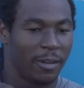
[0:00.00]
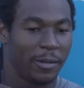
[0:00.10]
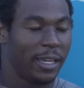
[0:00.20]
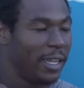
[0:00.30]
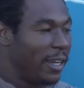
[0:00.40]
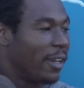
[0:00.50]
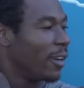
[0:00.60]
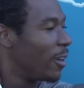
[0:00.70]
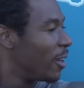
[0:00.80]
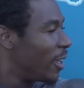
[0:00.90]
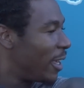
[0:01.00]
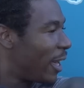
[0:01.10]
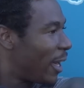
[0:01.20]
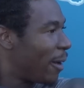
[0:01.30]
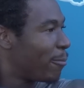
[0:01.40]
we getting there. And
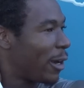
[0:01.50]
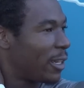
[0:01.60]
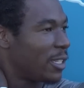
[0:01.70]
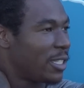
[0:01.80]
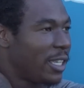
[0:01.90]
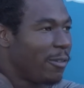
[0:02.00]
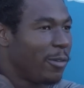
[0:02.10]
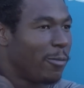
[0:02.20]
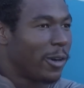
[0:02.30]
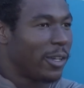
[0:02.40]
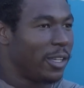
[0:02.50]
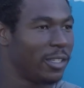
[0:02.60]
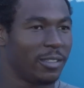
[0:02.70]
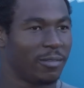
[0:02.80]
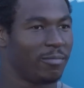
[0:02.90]
I'm proud of this team. We working.
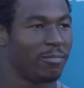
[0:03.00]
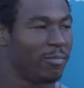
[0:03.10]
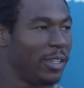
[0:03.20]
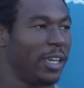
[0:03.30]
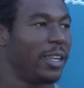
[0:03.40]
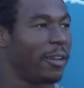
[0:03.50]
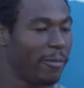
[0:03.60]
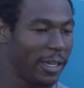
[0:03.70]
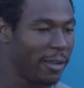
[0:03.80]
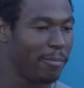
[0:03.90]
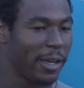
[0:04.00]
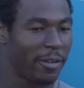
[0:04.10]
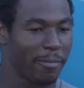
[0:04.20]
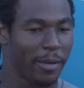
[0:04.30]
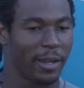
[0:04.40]
We getting there. We getting
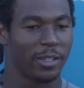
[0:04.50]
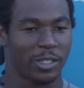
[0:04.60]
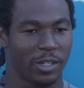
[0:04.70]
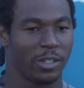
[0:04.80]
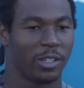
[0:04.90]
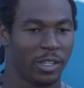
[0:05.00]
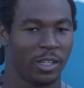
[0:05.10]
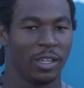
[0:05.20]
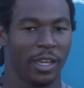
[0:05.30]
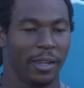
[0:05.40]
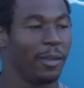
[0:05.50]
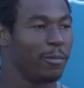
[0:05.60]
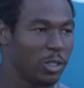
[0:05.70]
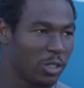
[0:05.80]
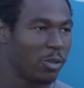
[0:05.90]
better and better. So, and then
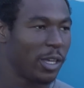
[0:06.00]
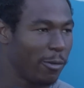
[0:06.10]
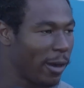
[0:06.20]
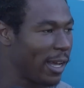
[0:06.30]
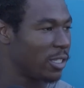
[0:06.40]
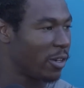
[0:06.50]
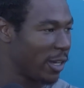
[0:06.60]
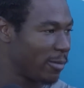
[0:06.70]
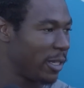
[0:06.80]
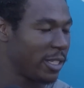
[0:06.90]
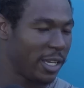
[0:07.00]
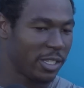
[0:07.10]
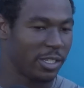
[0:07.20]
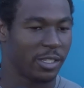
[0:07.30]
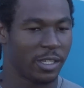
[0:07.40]
we just going to keep rising our
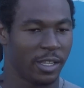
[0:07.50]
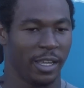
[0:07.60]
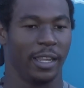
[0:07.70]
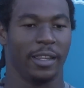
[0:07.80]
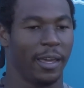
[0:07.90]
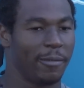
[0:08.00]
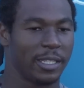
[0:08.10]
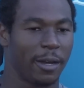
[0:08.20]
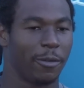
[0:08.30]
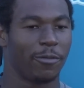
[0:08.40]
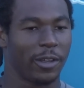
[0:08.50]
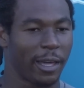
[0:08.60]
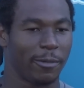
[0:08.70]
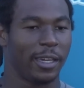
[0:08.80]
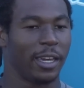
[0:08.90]
expectations. And every time we feel
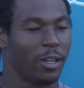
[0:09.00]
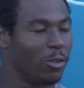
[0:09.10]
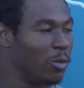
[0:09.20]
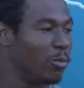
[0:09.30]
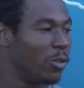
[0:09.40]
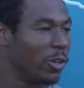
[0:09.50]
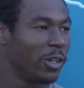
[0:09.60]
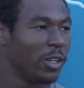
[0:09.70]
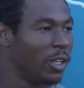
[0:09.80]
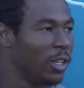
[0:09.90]
like we can't go no more,